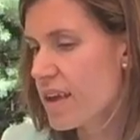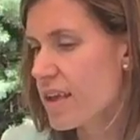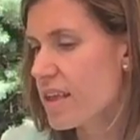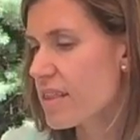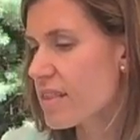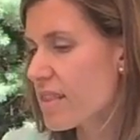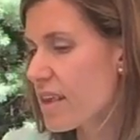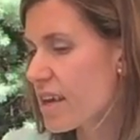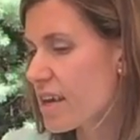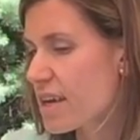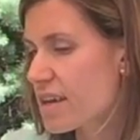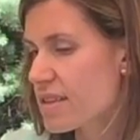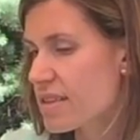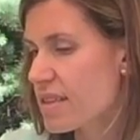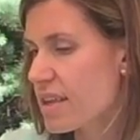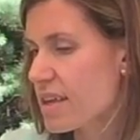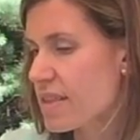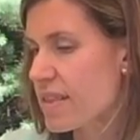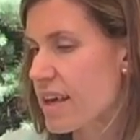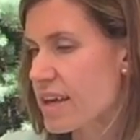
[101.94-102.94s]
and like
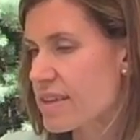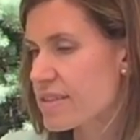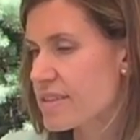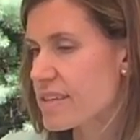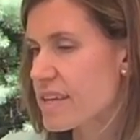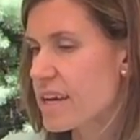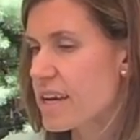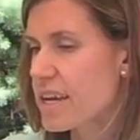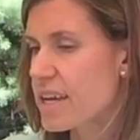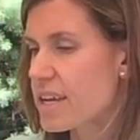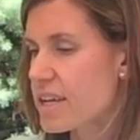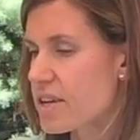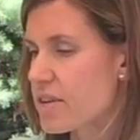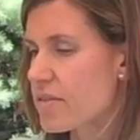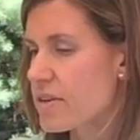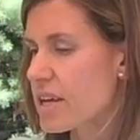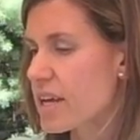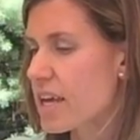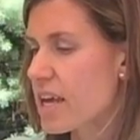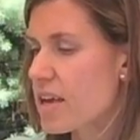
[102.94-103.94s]
last night,
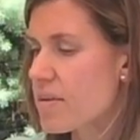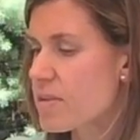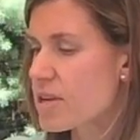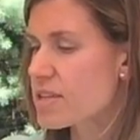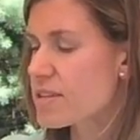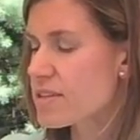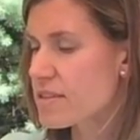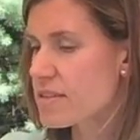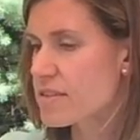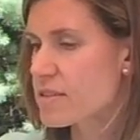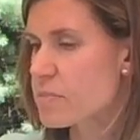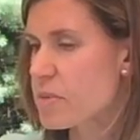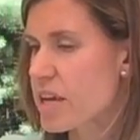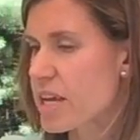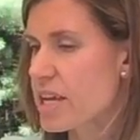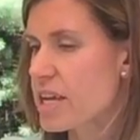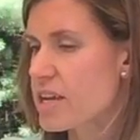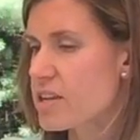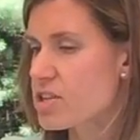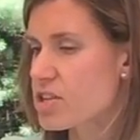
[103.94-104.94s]
when I came into this
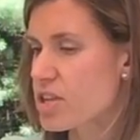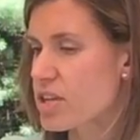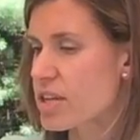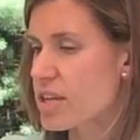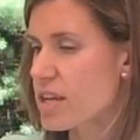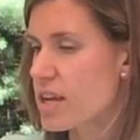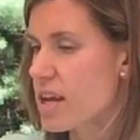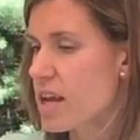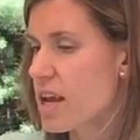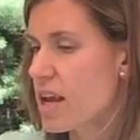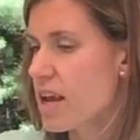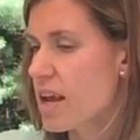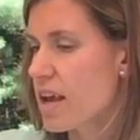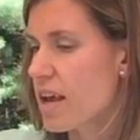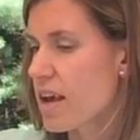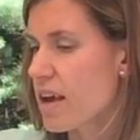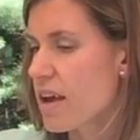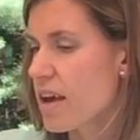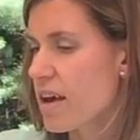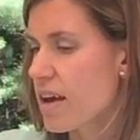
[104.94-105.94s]
page and
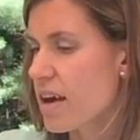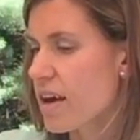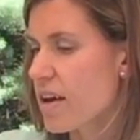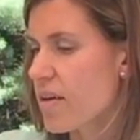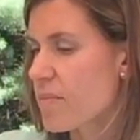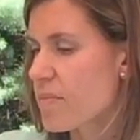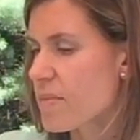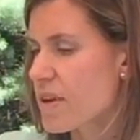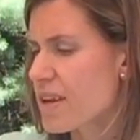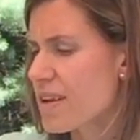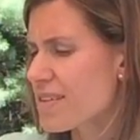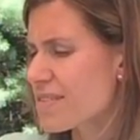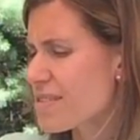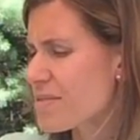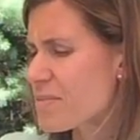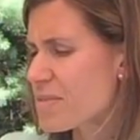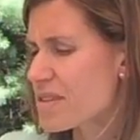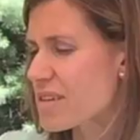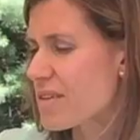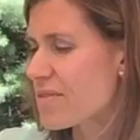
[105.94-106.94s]
it
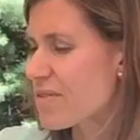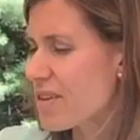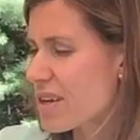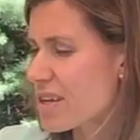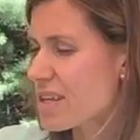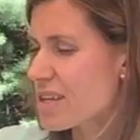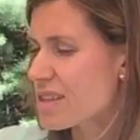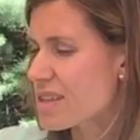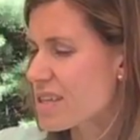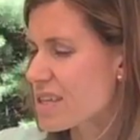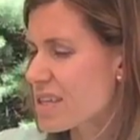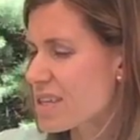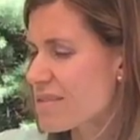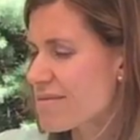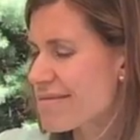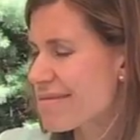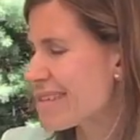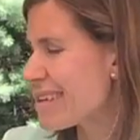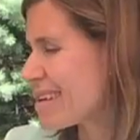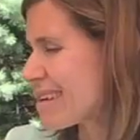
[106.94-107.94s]
had some stuff on it
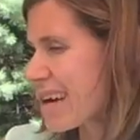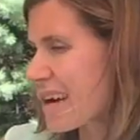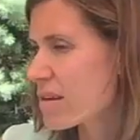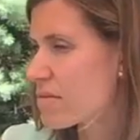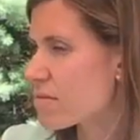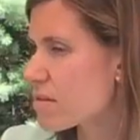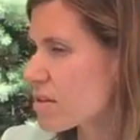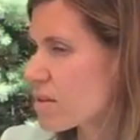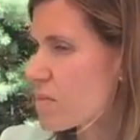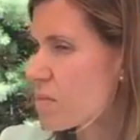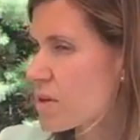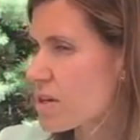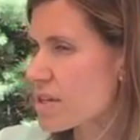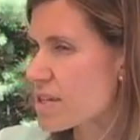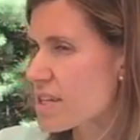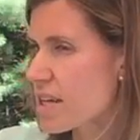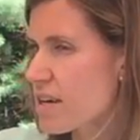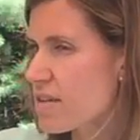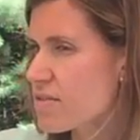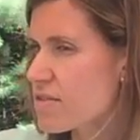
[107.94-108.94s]
that hadn't really
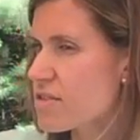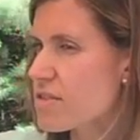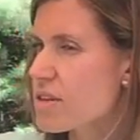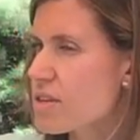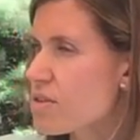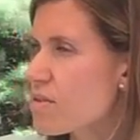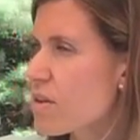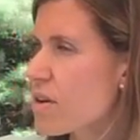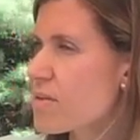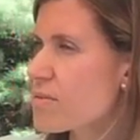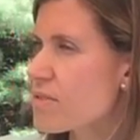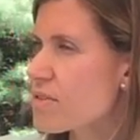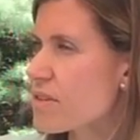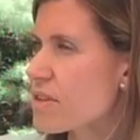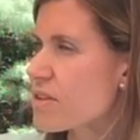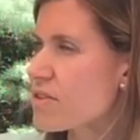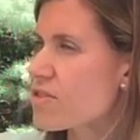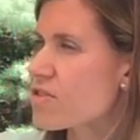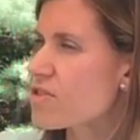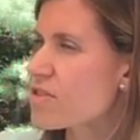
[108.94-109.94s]
worked out, so I knew I
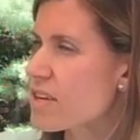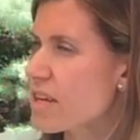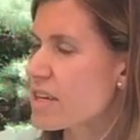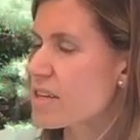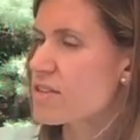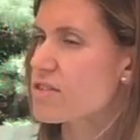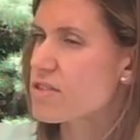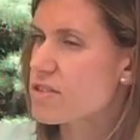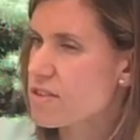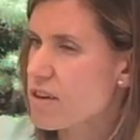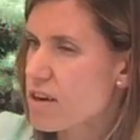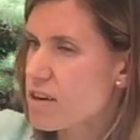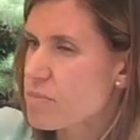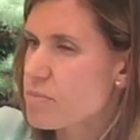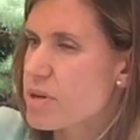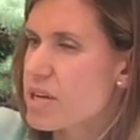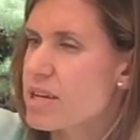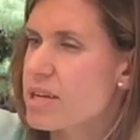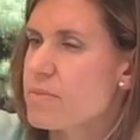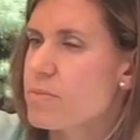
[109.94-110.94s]
was going to just kind of
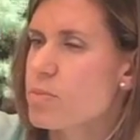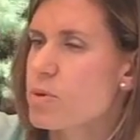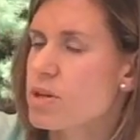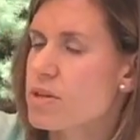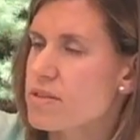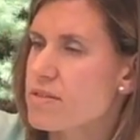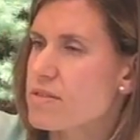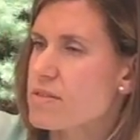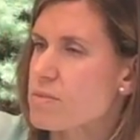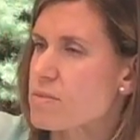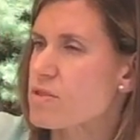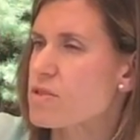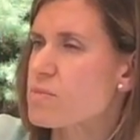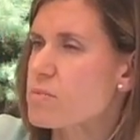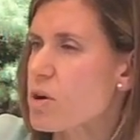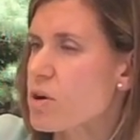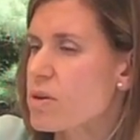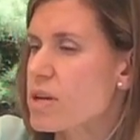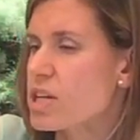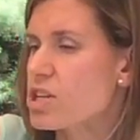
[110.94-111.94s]
start by putting some
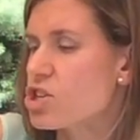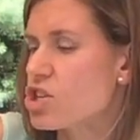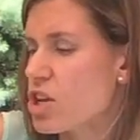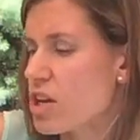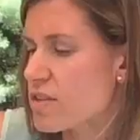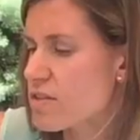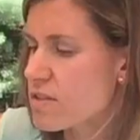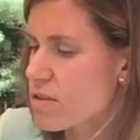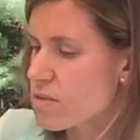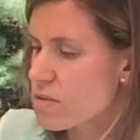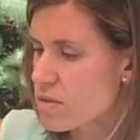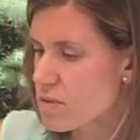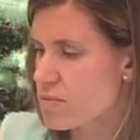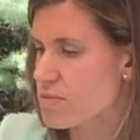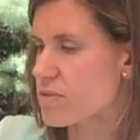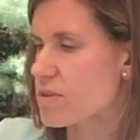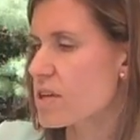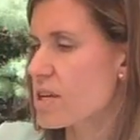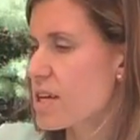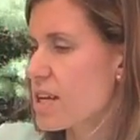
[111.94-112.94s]
smoky gesso
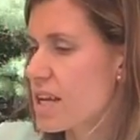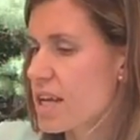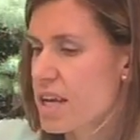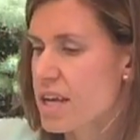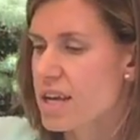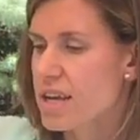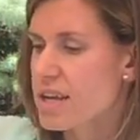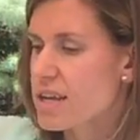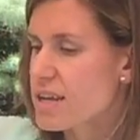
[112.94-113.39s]
over it,